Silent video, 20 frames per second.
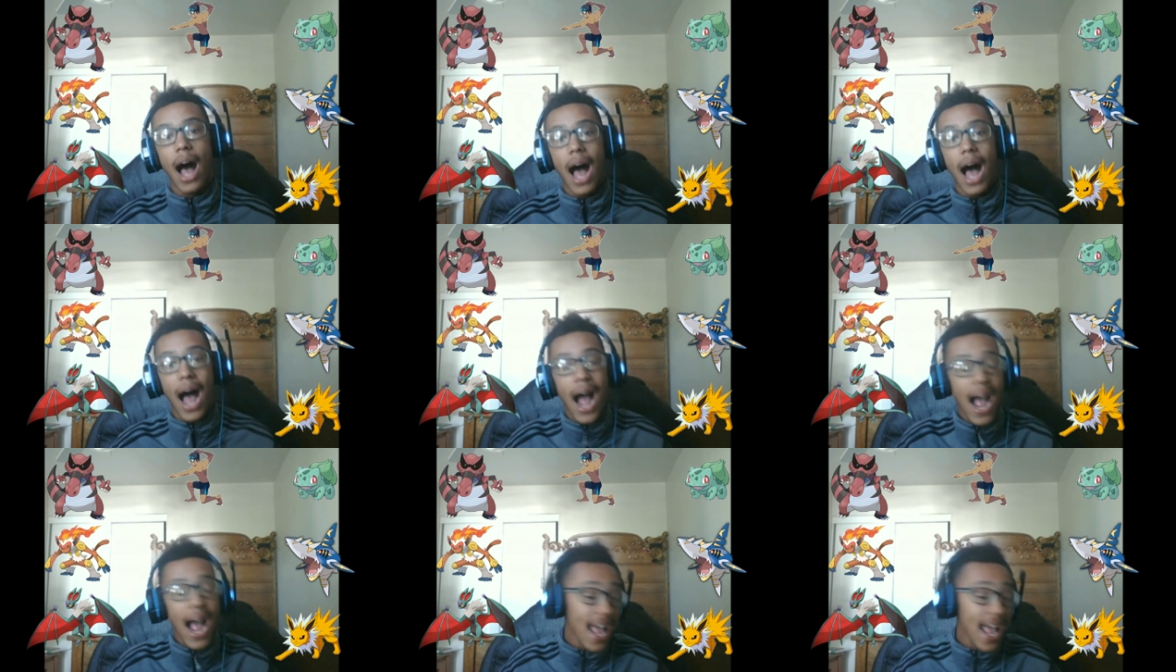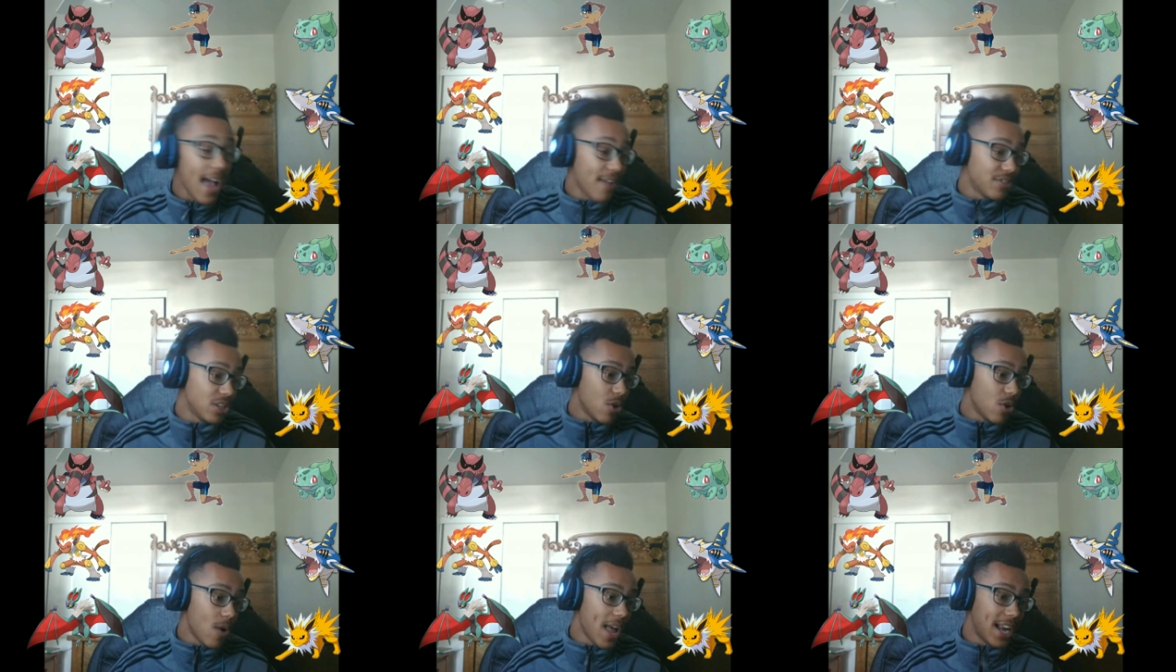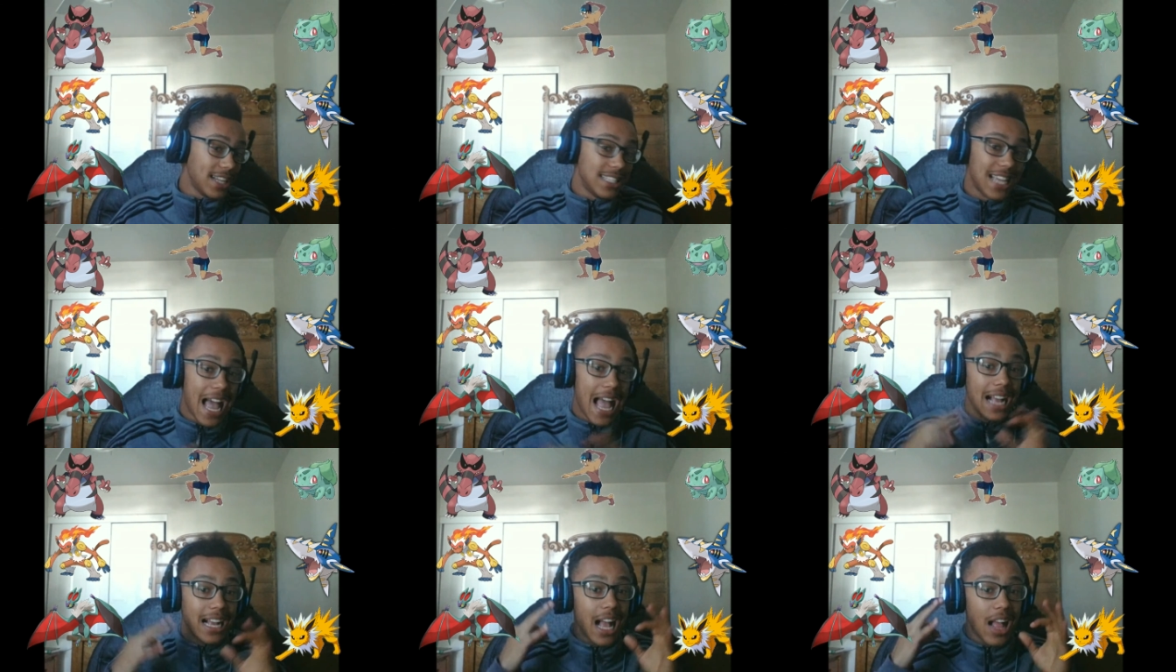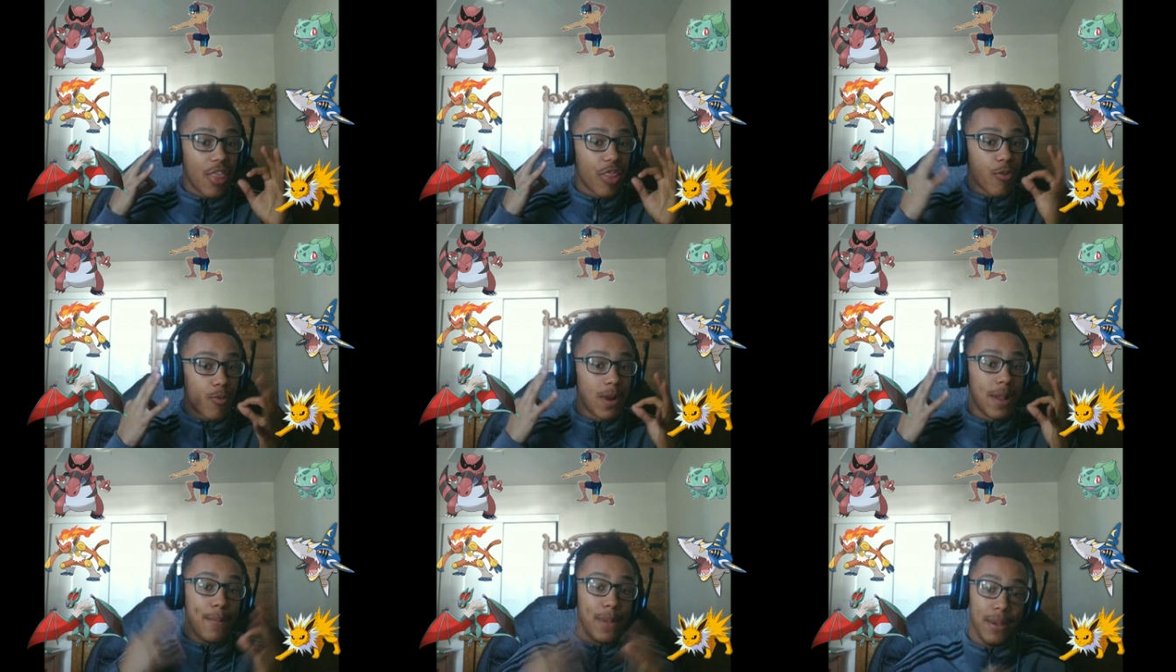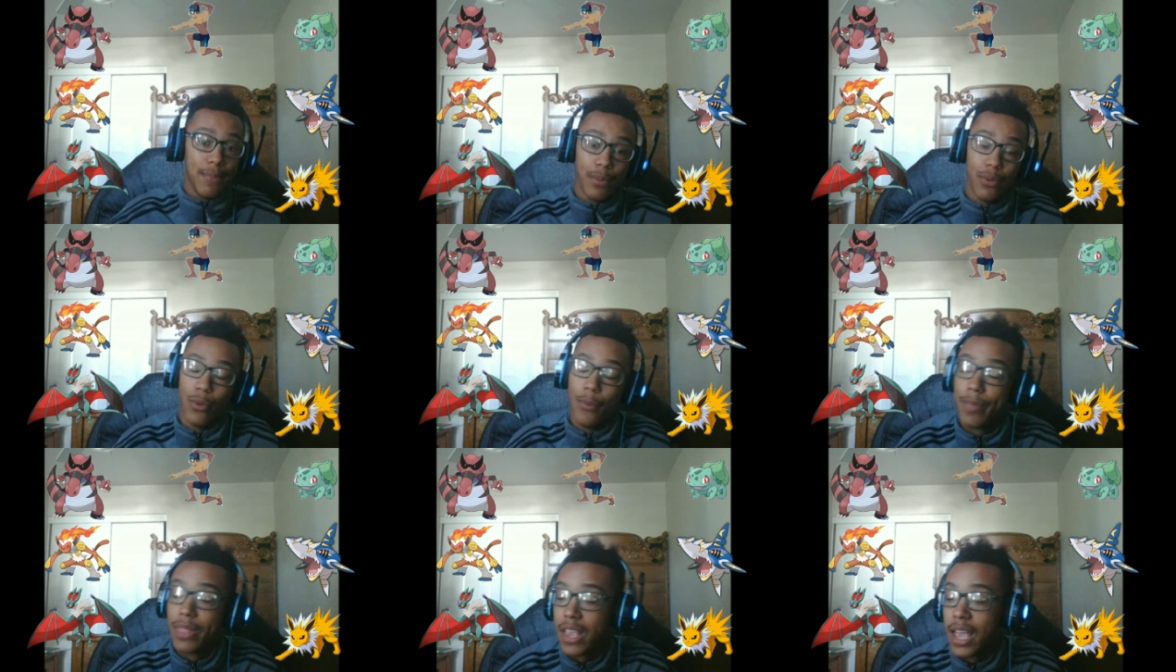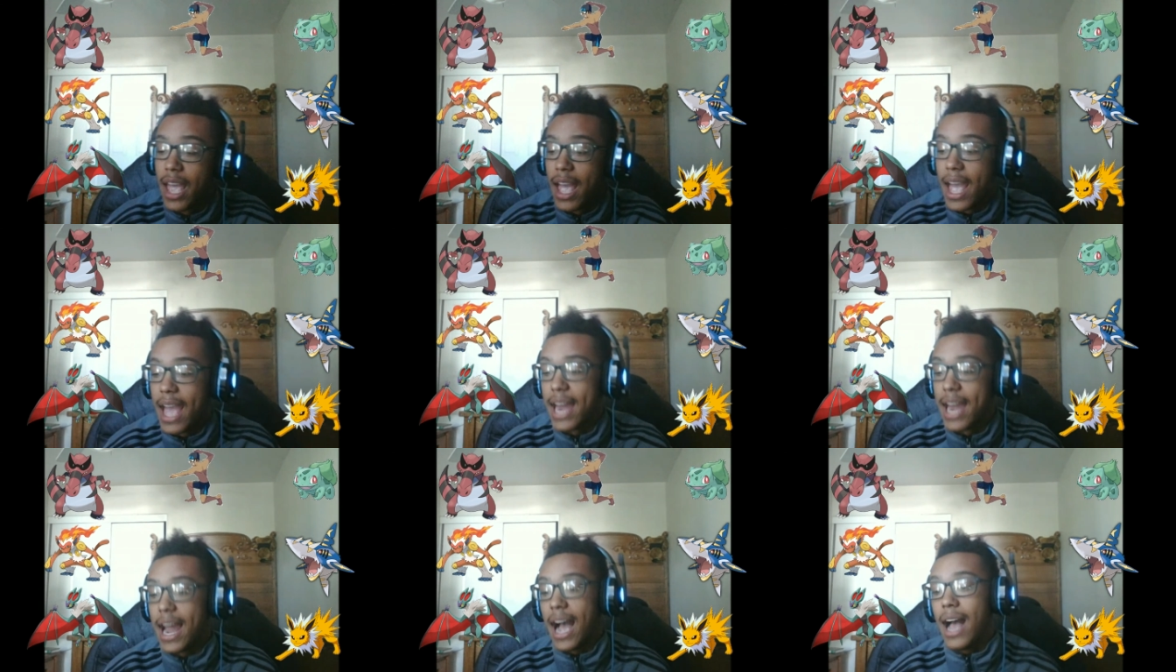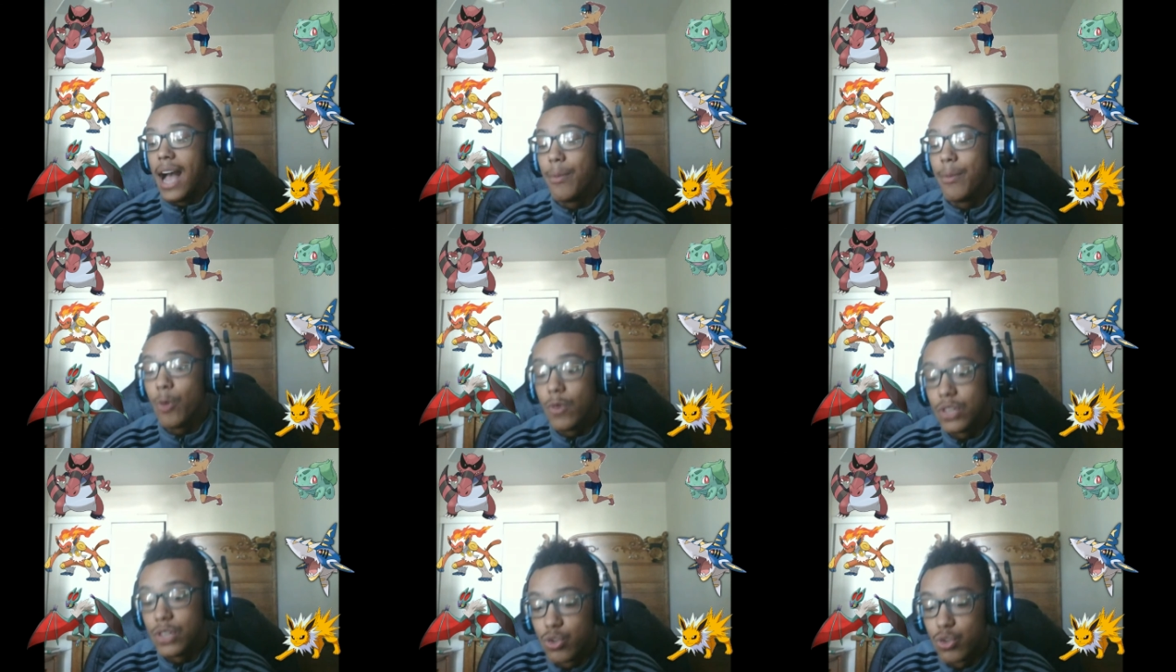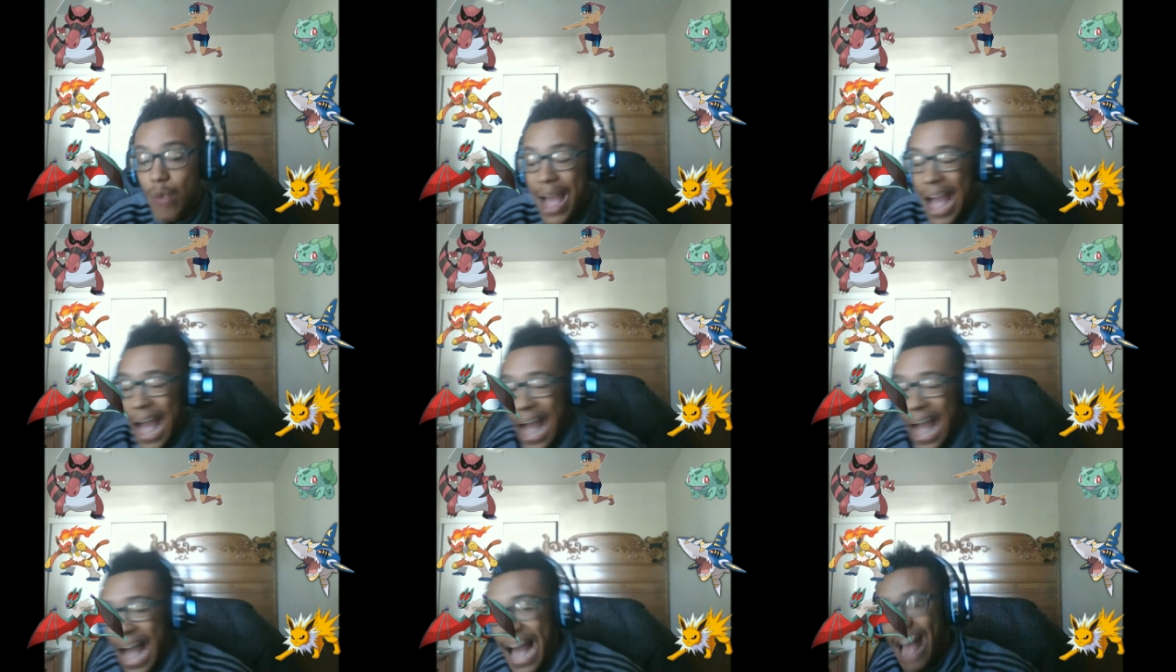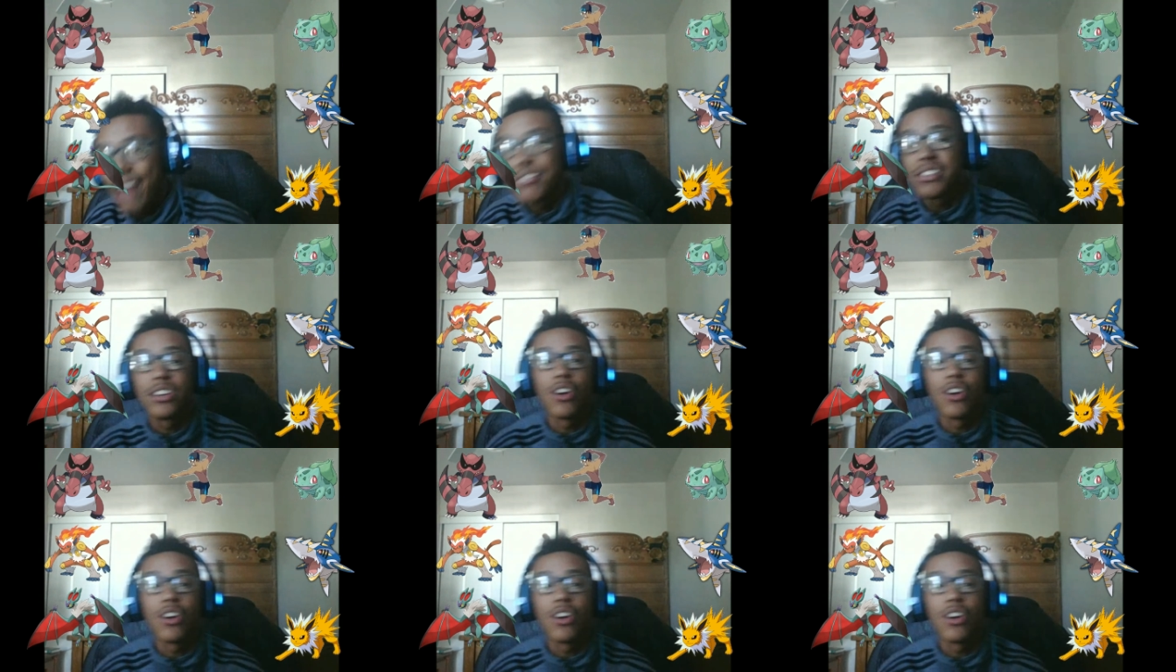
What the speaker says: I have to go ahead and tag 3 people, and I'm going to have to